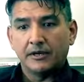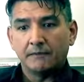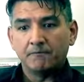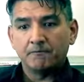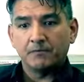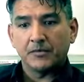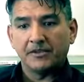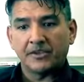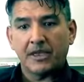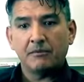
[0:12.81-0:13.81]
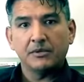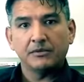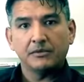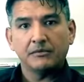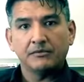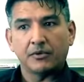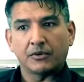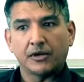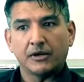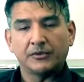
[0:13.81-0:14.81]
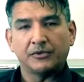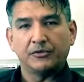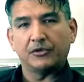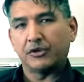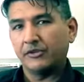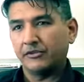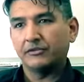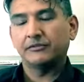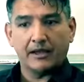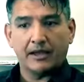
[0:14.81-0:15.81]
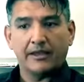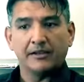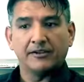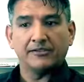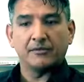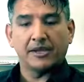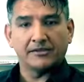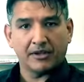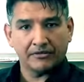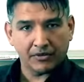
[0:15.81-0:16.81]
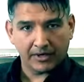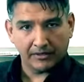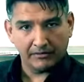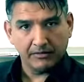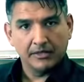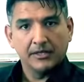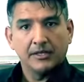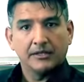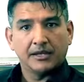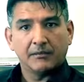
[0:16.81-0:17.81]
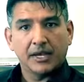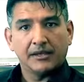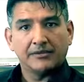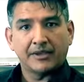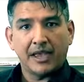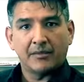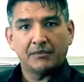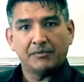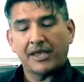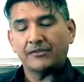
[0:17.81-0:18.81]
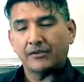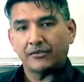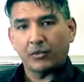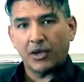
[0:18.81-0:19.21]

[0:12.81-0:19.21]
um, exam for uh, two stories. I, I enlisted myself so I can take my exam and pass it as